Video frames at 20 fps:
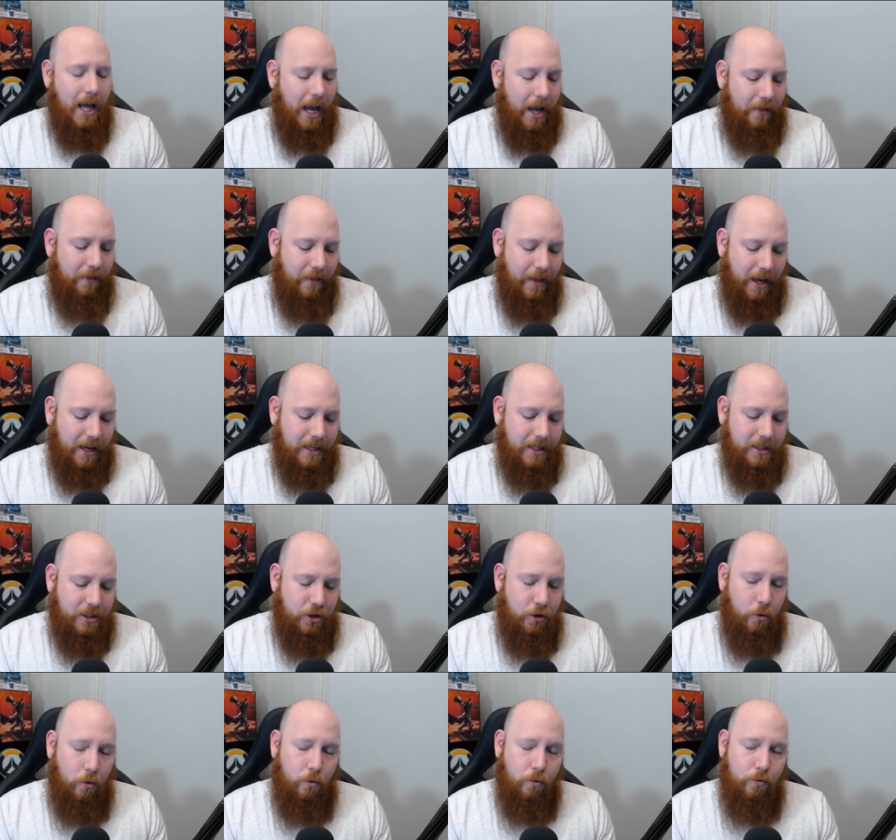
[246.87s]
and that
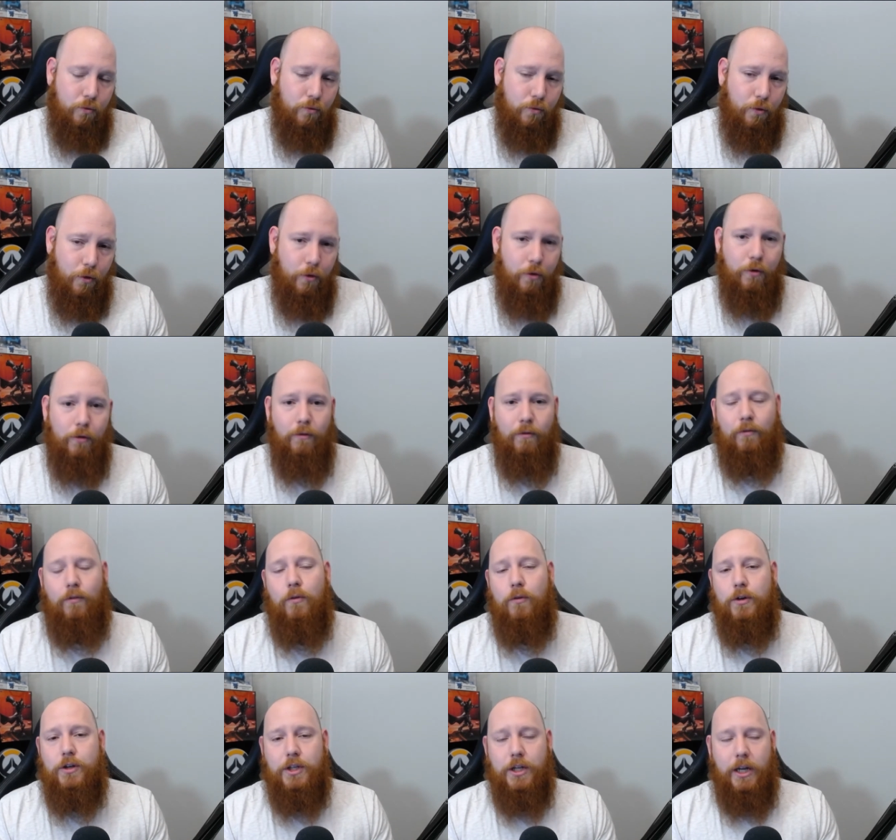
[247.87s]
is your rune
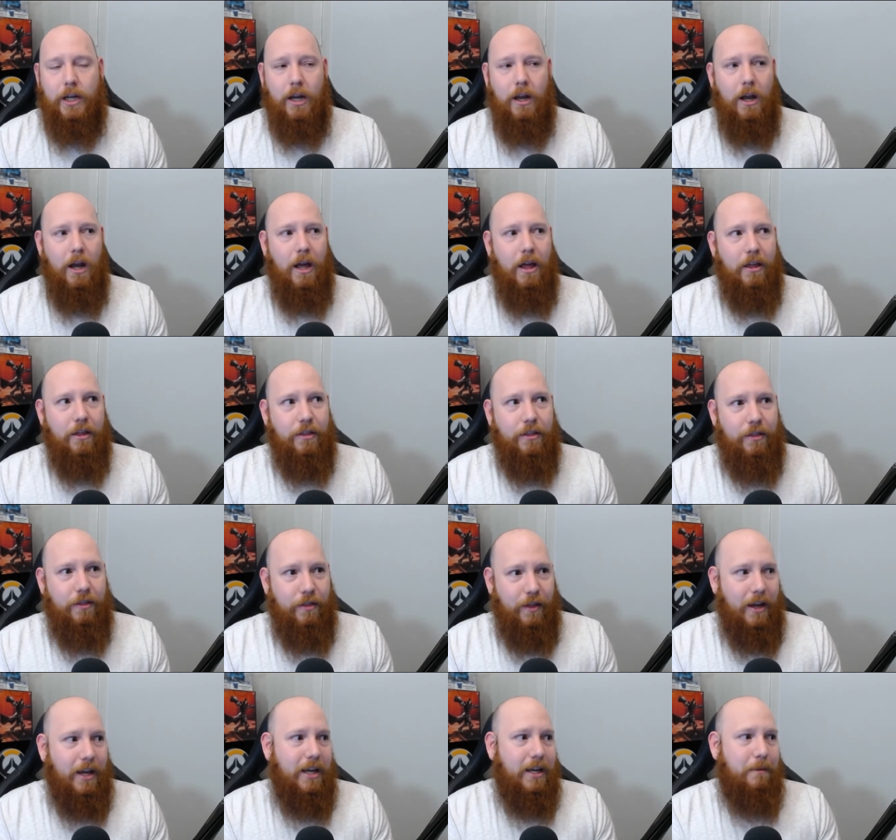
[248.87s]
forging
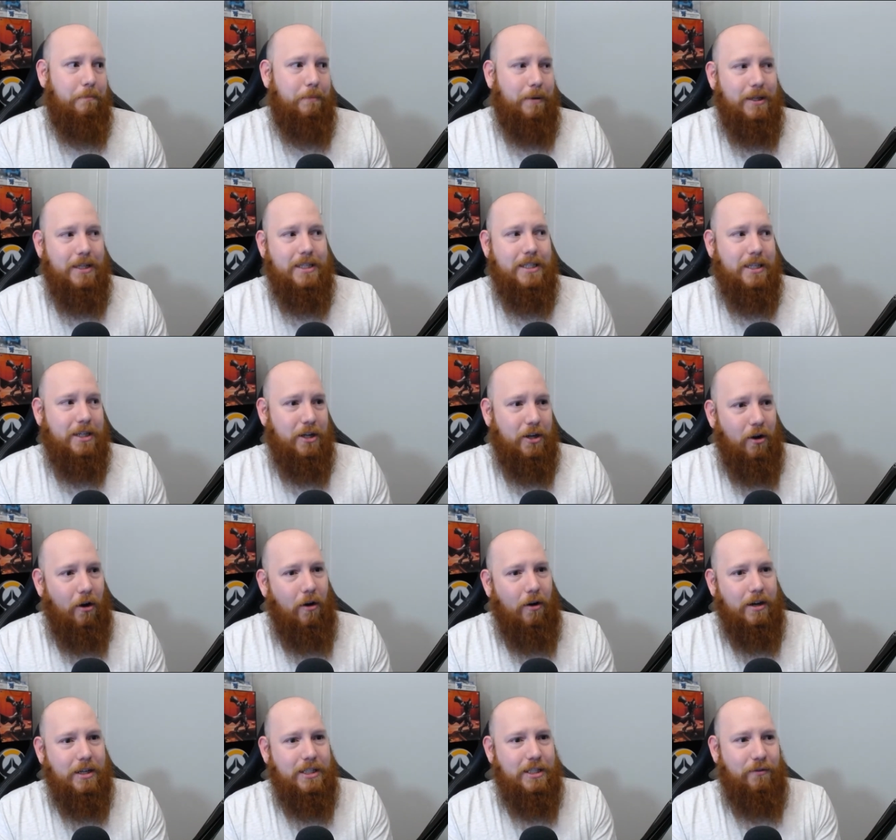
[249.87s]
thank Blizzard
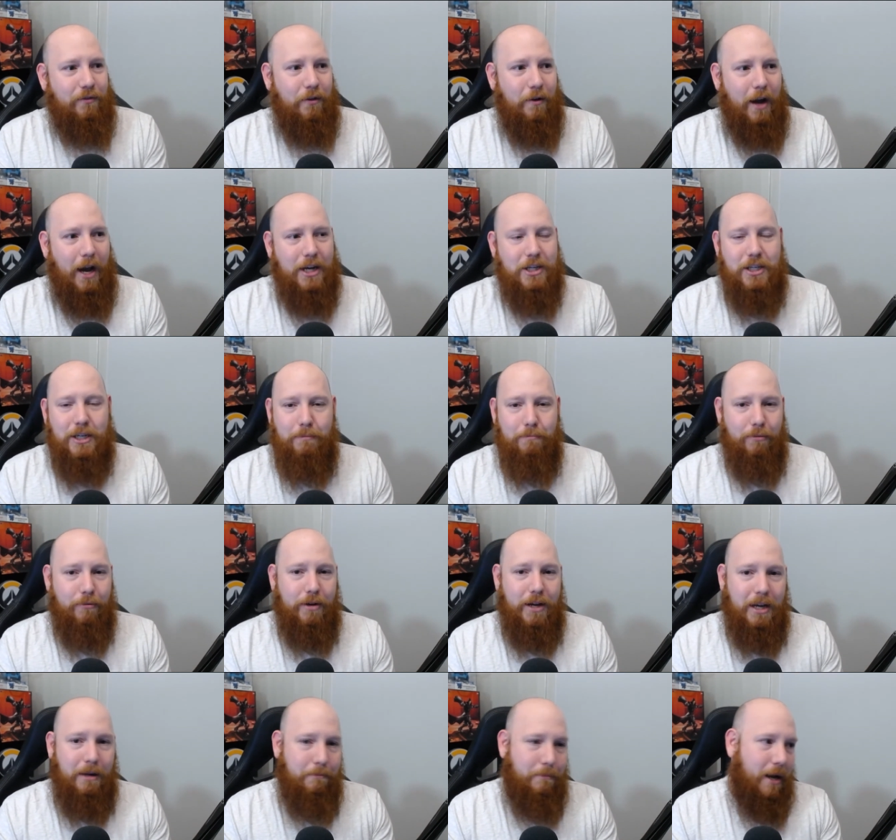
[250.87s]
gods for actually
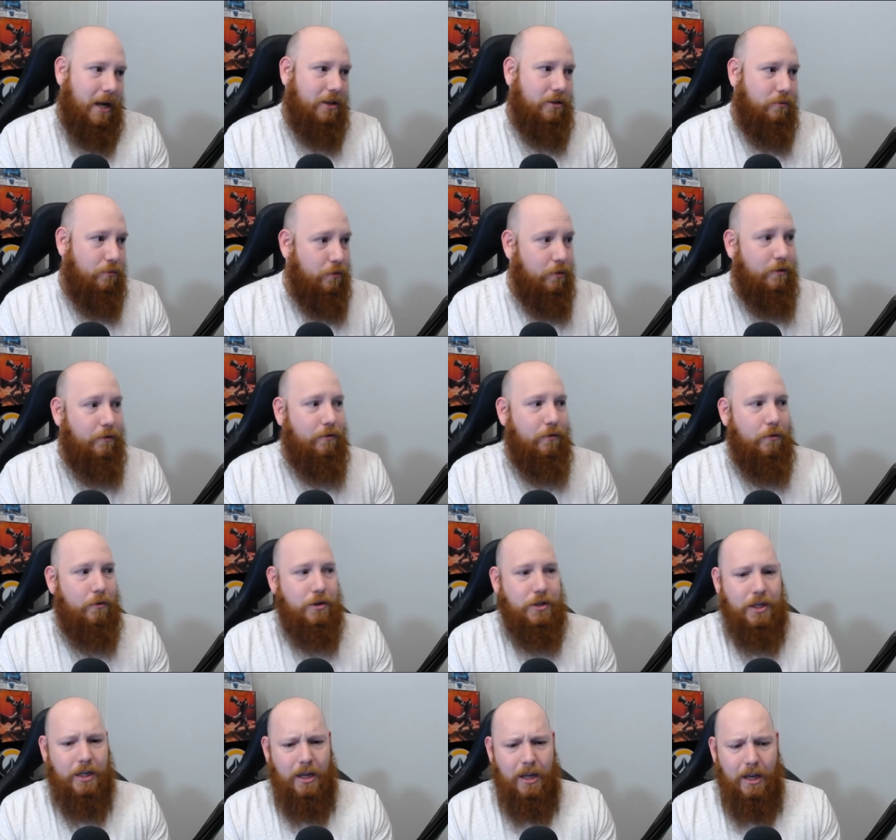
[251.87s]
bringing back the rune forging.